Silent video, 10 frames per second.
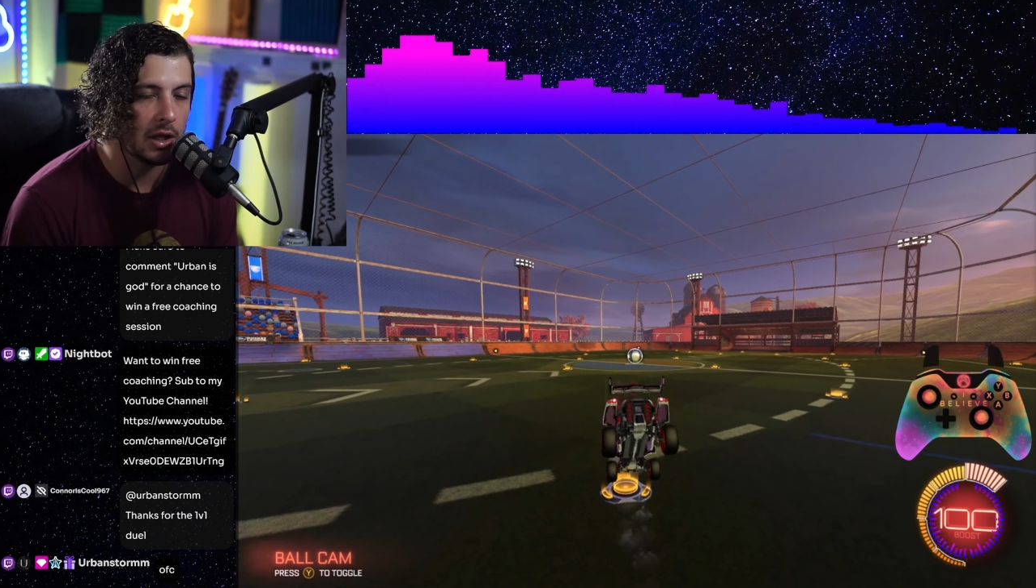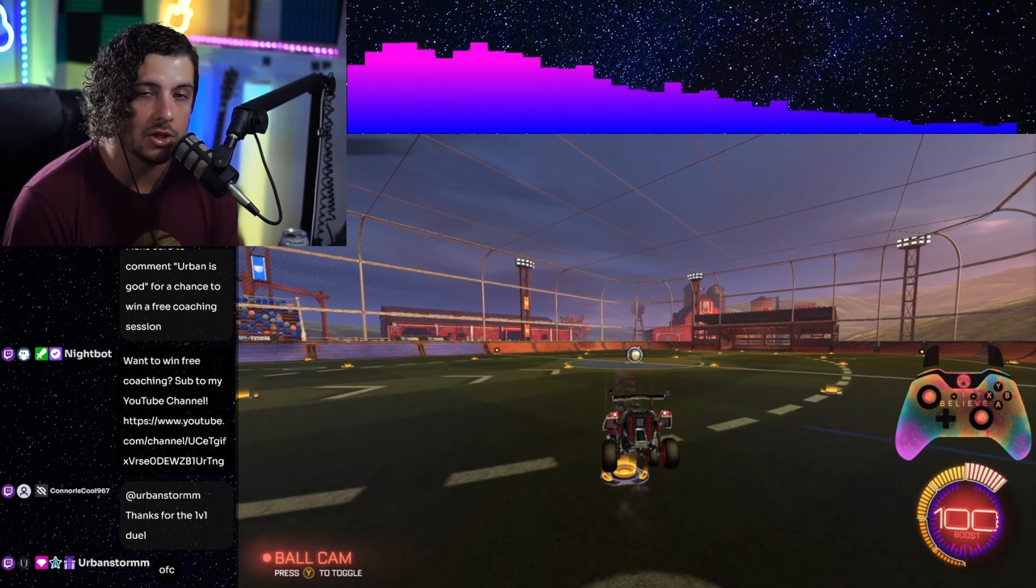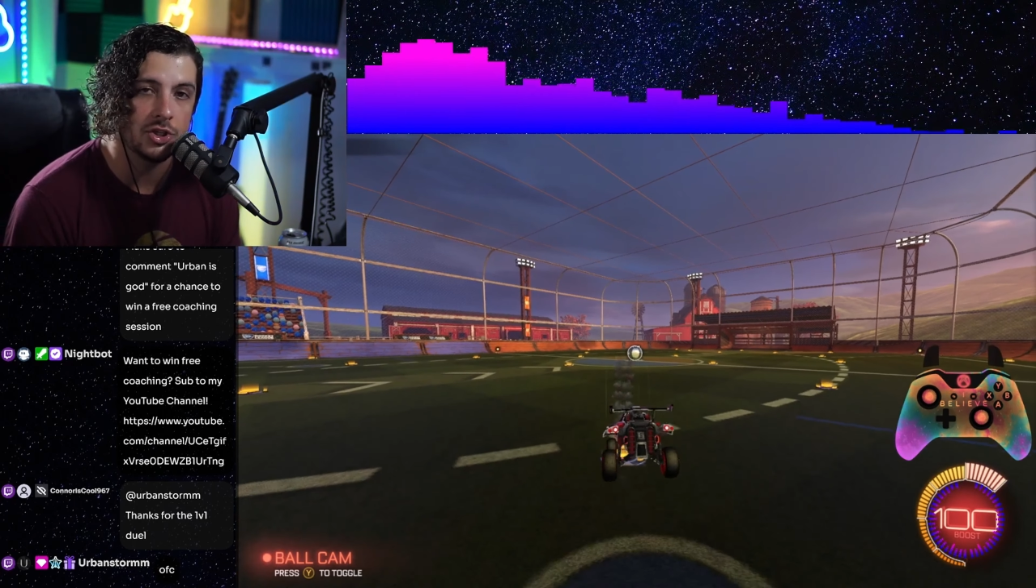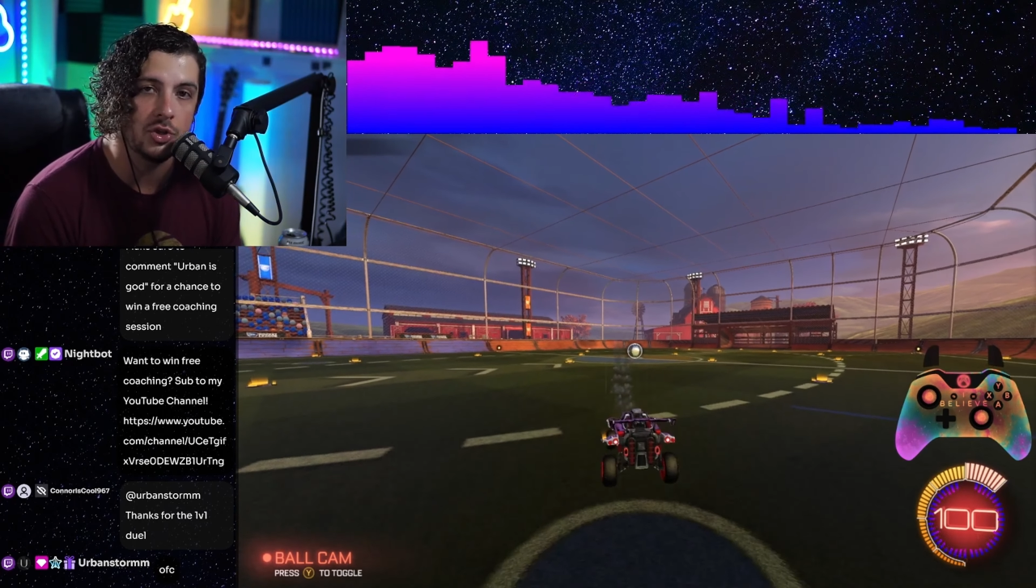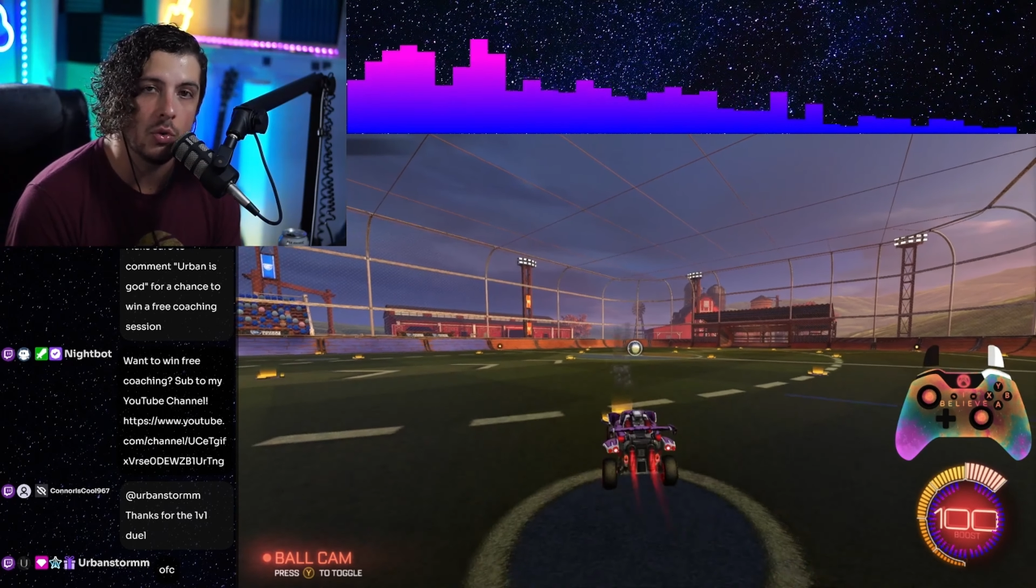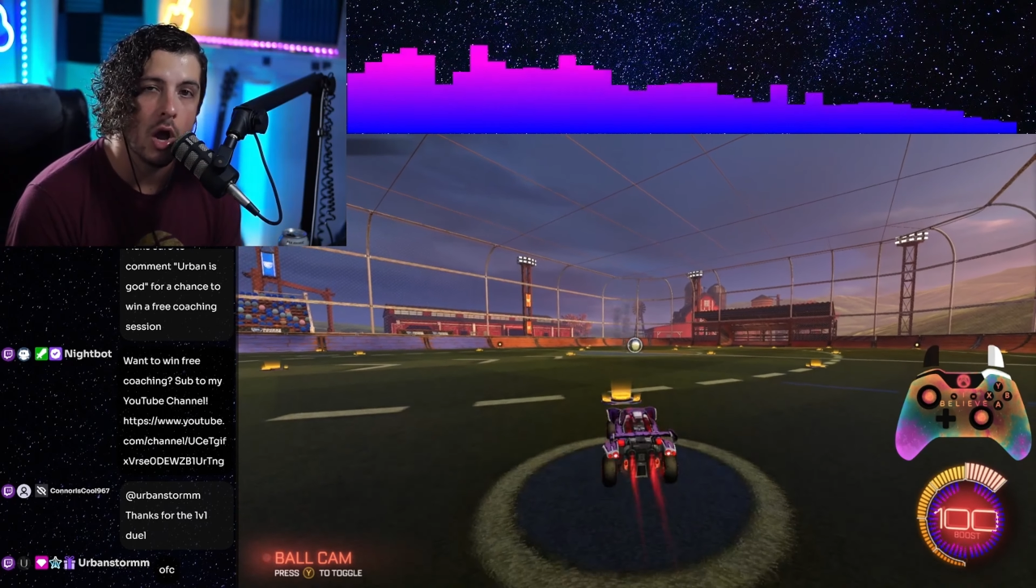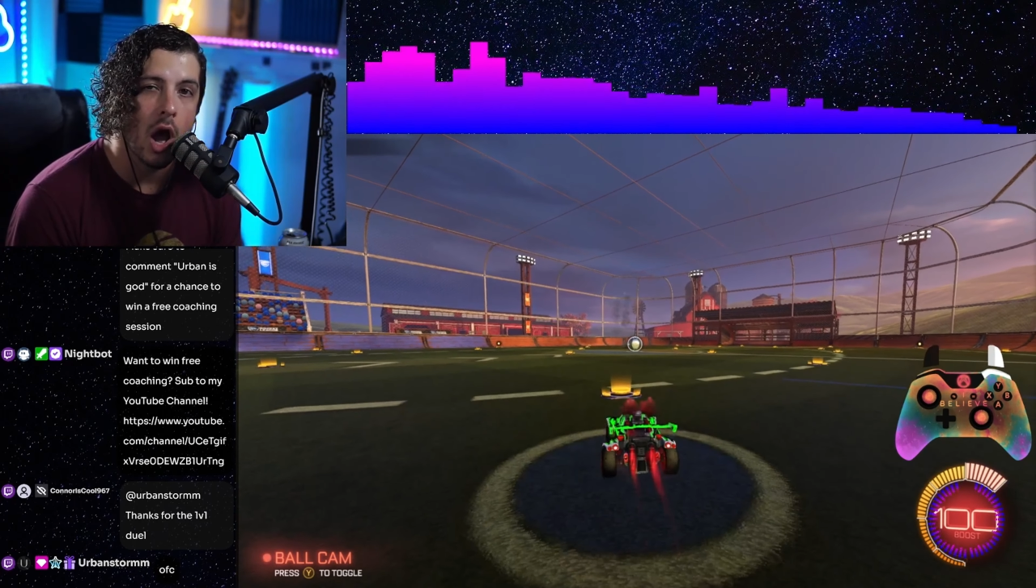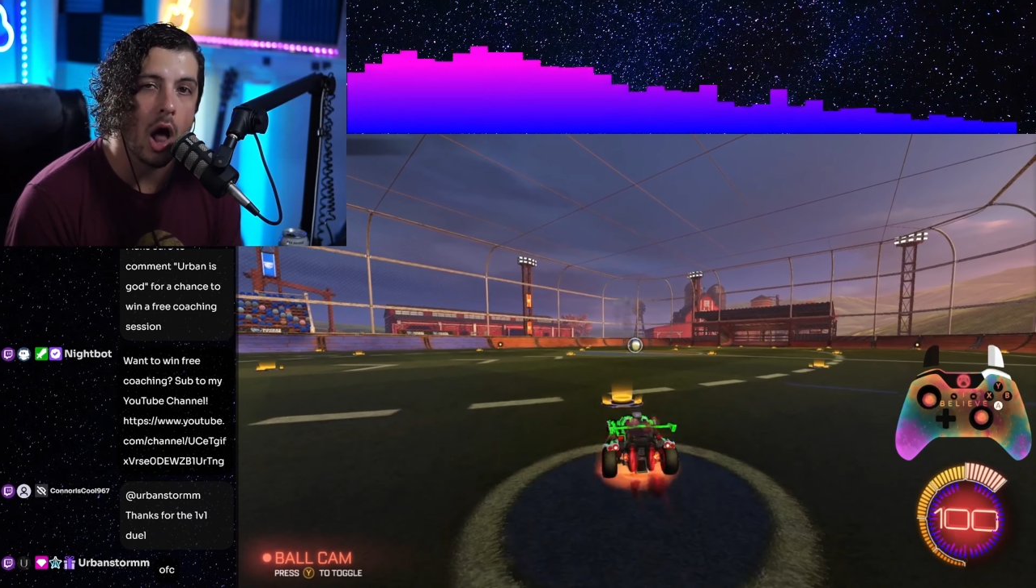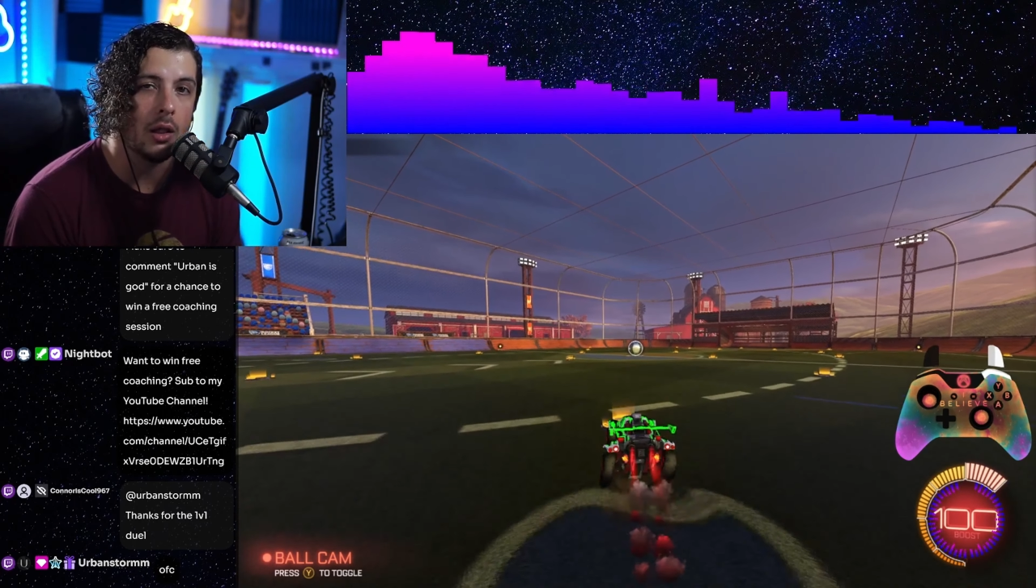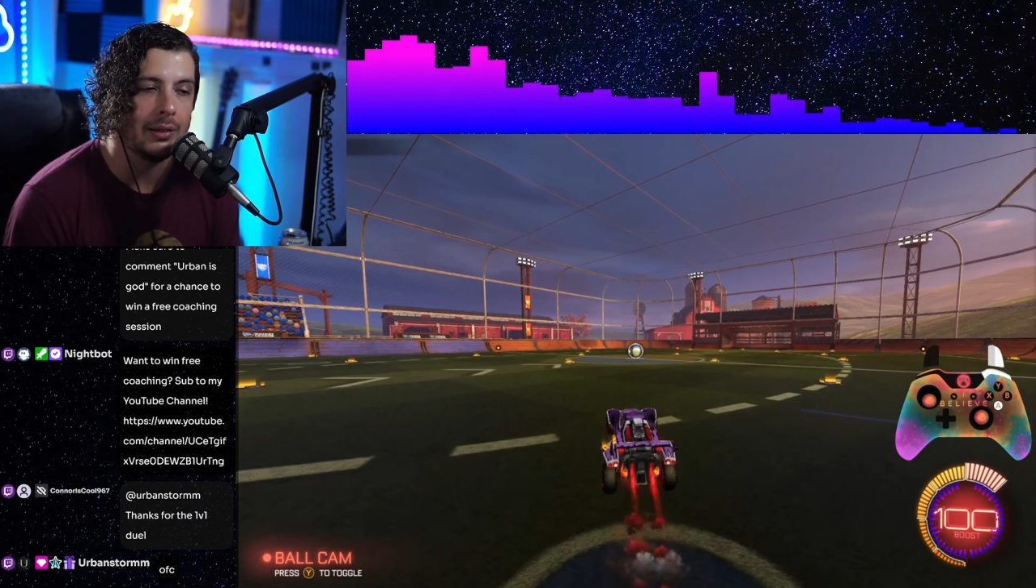into
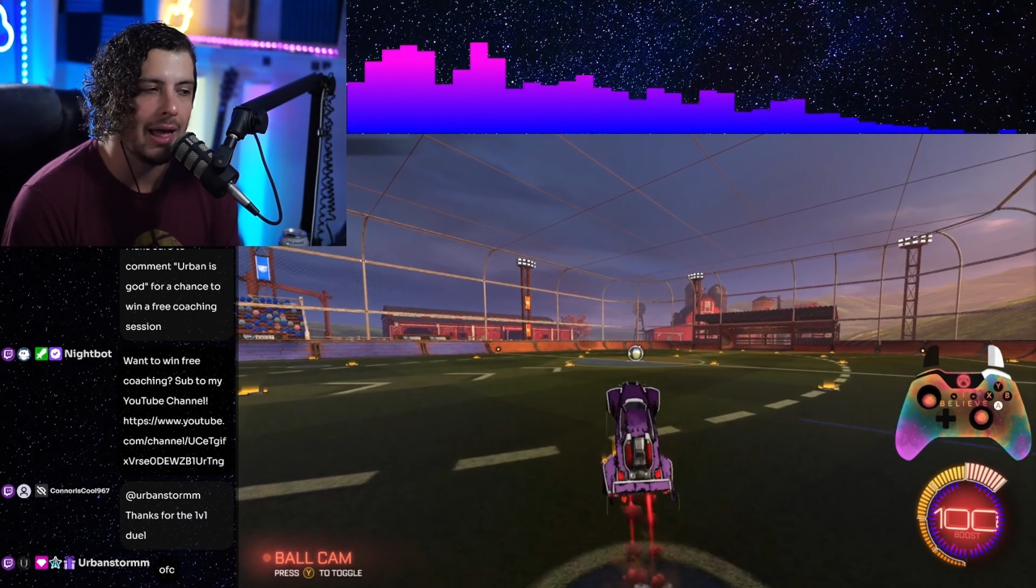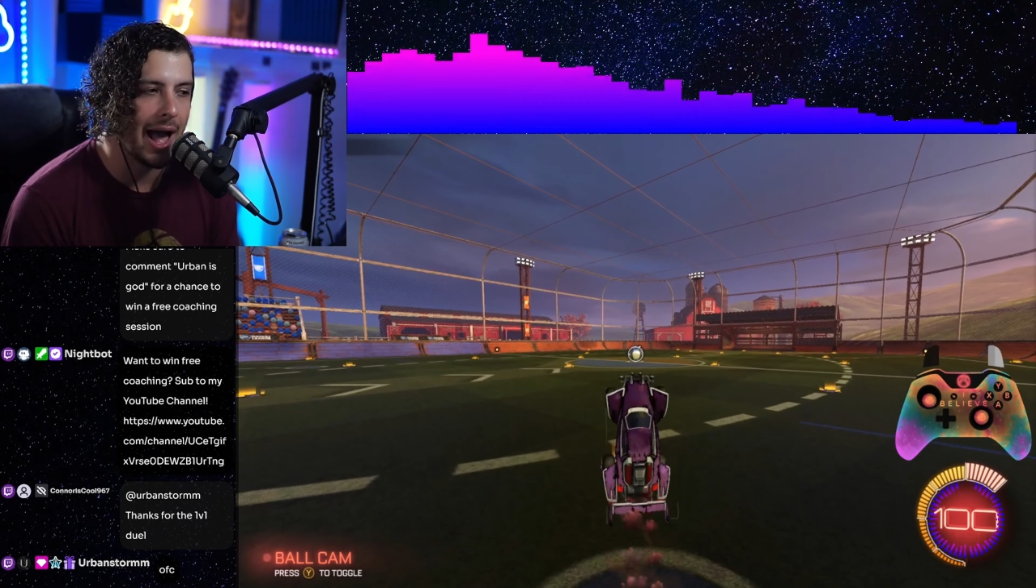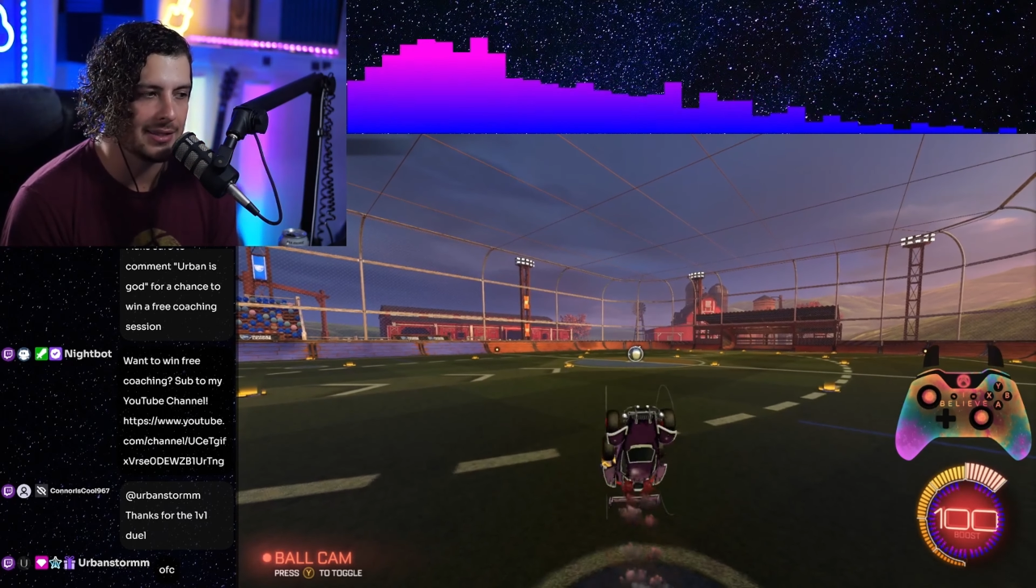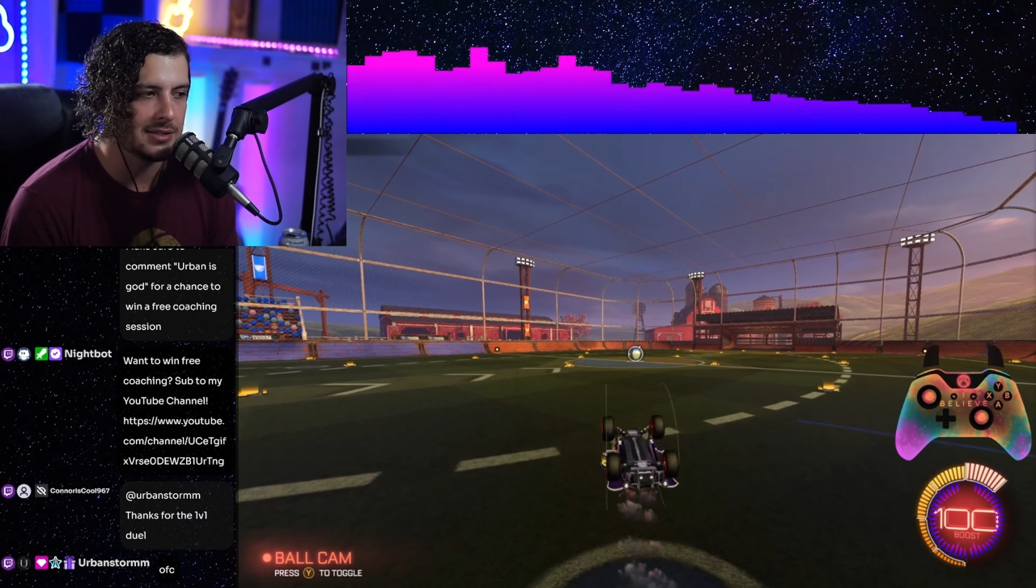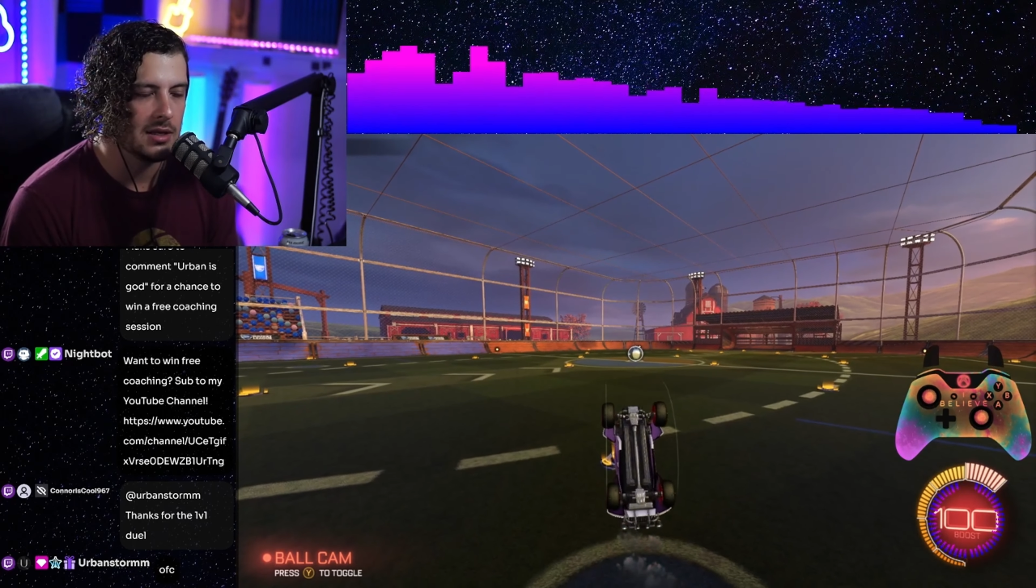a lot.